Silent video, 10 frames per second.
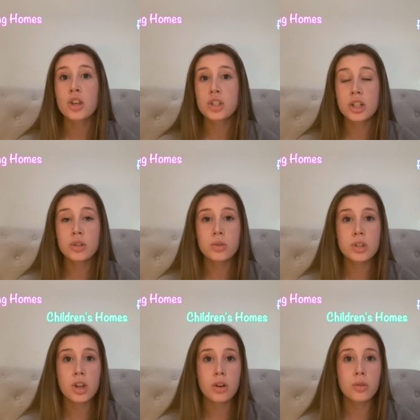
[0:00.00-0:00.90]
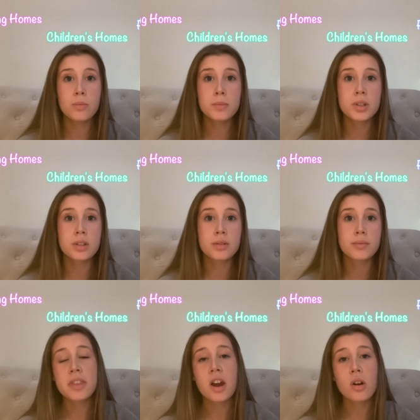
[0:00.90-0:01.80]
children's homes.
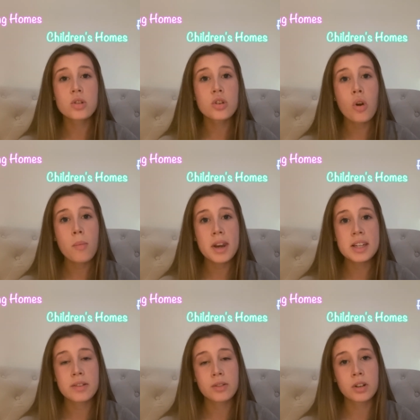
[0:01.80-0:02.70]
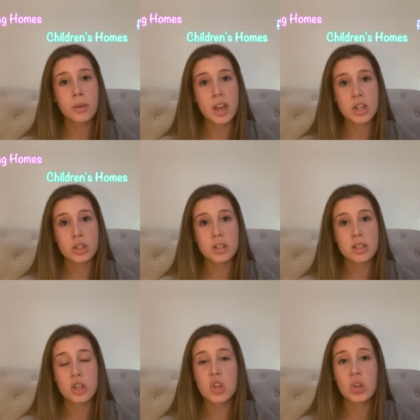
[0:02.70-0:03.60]
There are so many different locations
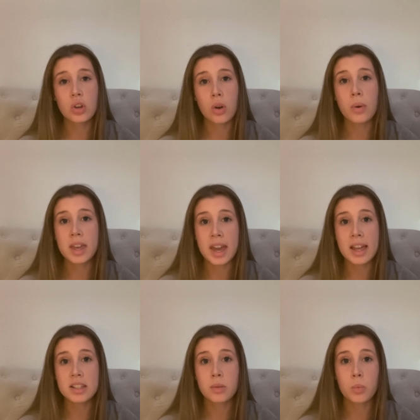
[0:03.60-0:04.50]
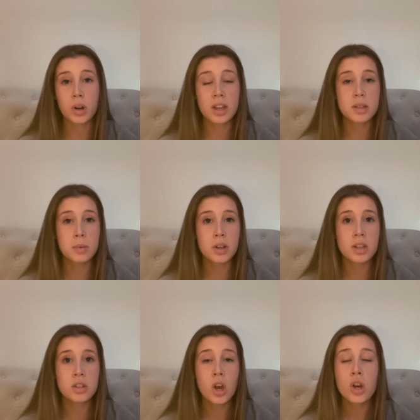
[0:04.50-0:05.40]
that you can go and get some work
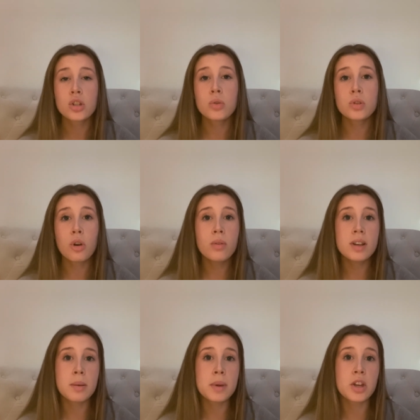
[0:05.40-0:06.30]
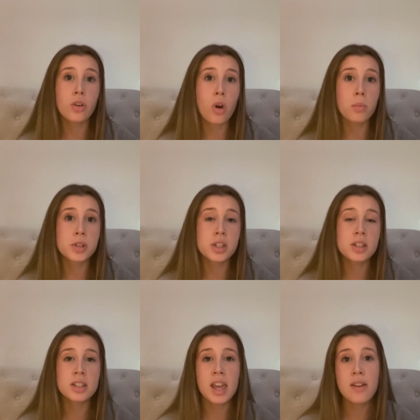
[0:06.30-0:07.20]
experience, so don't limit your
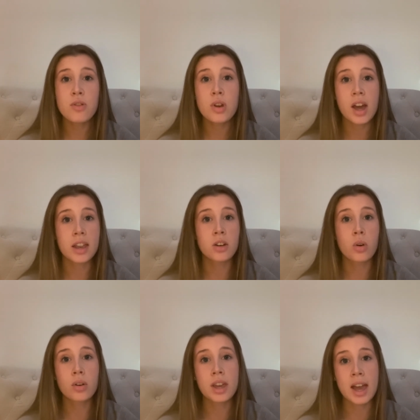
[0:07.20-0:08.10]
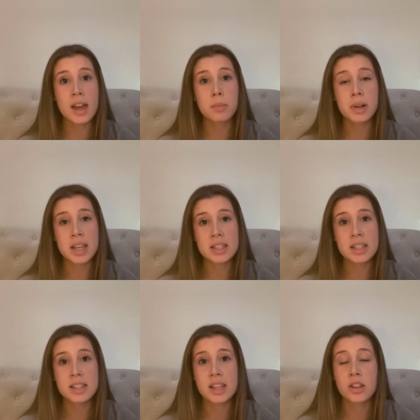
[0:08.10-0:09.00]
options if you cannot get
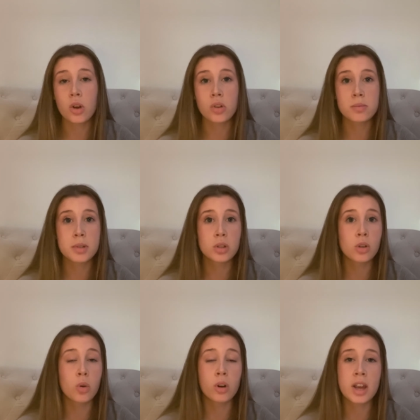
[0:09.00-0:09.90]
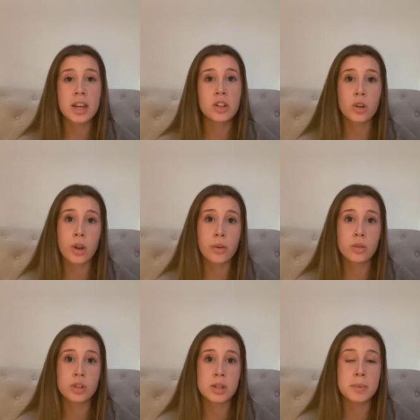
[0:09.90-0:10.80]
places in the hospital or in your local
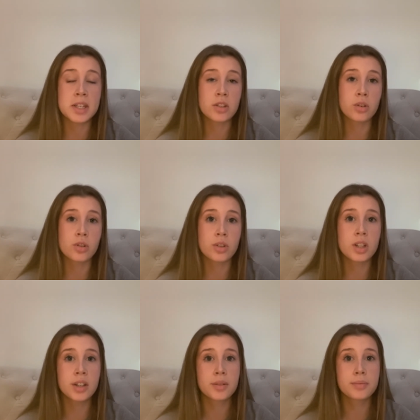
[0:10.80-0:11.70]
GP surgery.